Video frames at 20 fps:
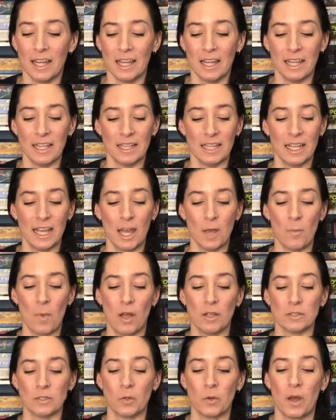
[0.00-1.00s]
The game
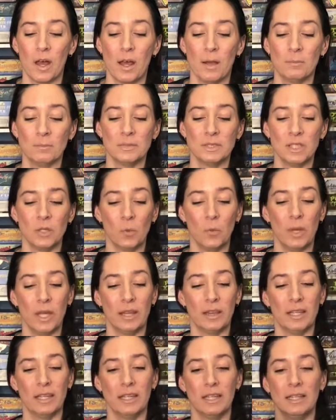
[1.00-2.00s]
also comes
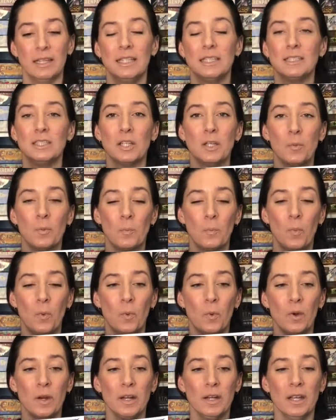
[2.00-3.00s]
with this
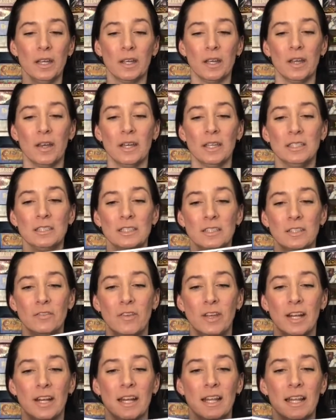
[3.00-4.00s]
board, which is a
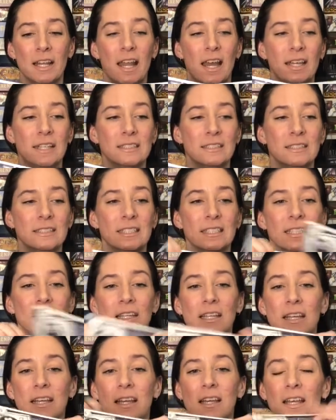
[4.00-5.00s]
very nice
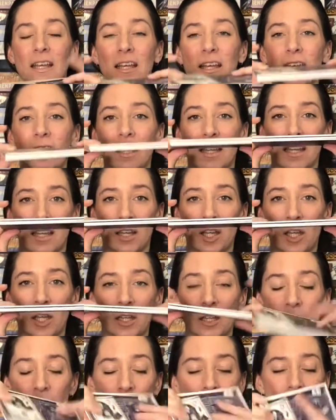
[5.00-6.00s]

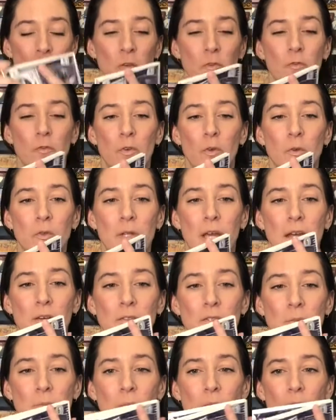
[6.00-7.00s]
little fold-out
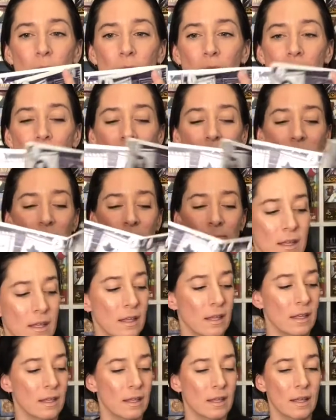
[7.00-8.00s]
board,
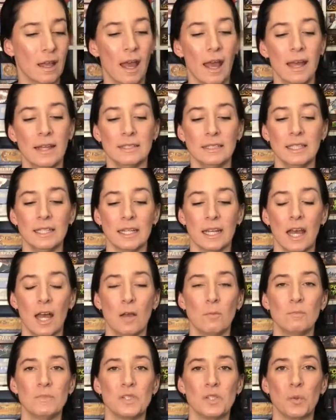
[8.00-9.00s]
and it
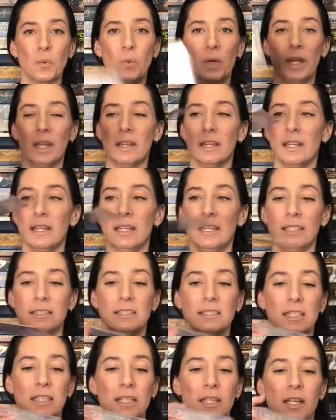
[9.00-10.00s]
comes with
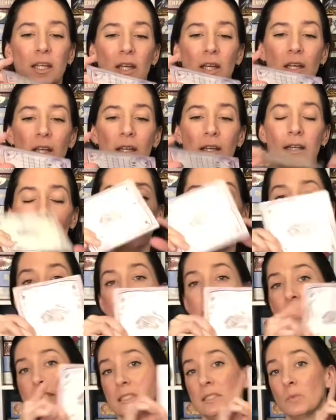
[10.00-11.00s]
this
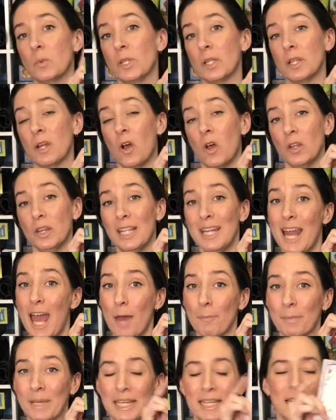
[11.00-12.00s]
is what's called the
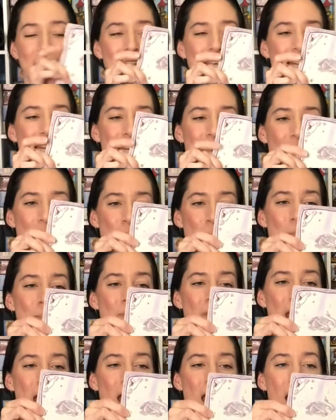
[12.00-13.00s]
napkin in the game,
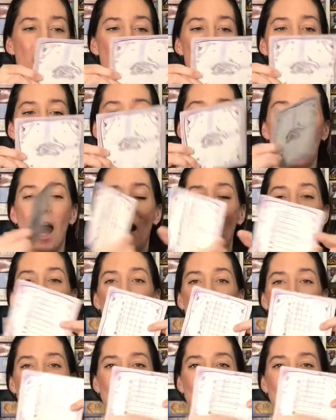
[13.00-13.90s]
but the